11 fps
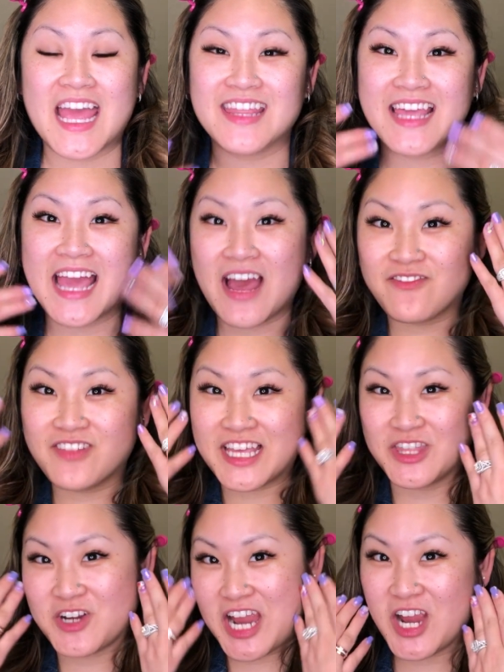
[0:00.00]
and they have
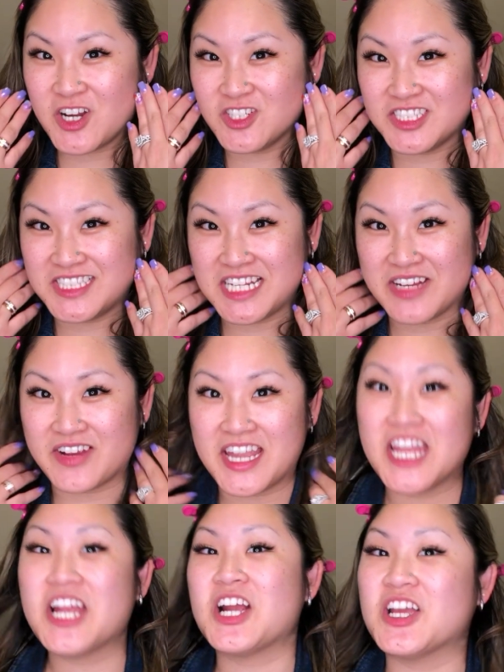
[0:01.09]
like their hair just sitting right
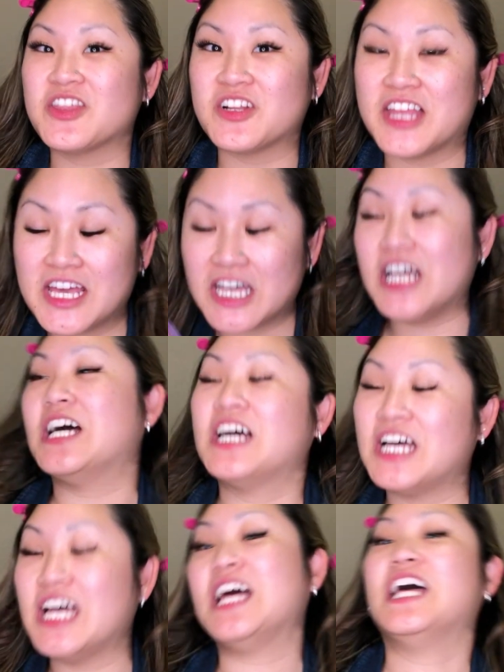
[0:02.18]
here and they're like
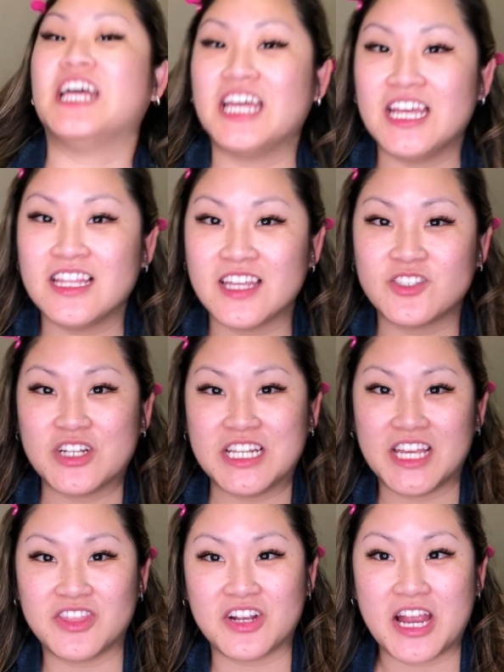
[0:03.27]
trying to
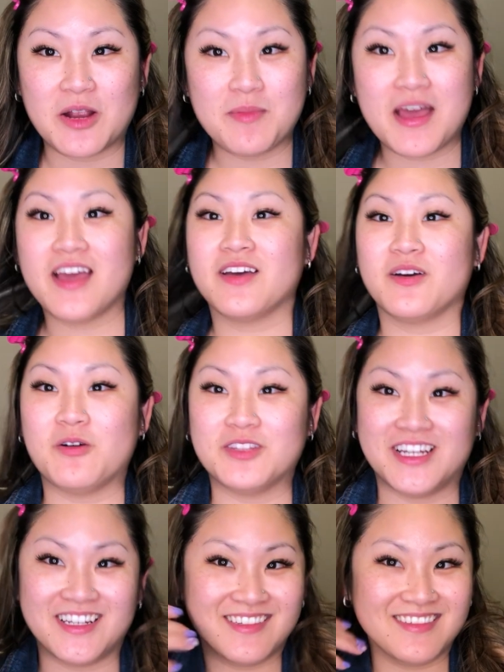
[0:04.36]
get their hair back. Hold
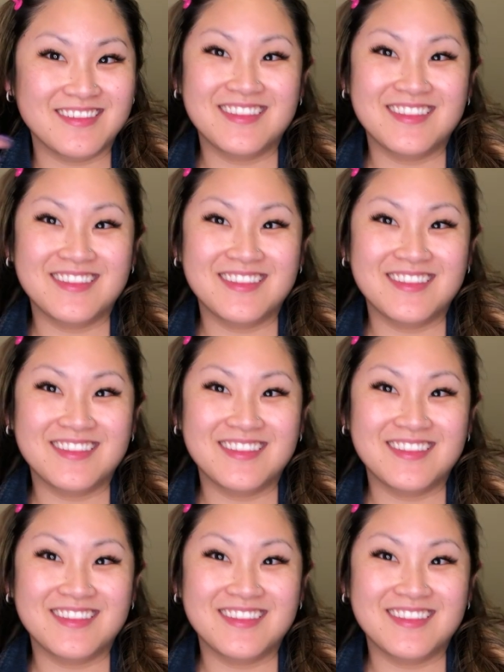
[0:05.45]
on.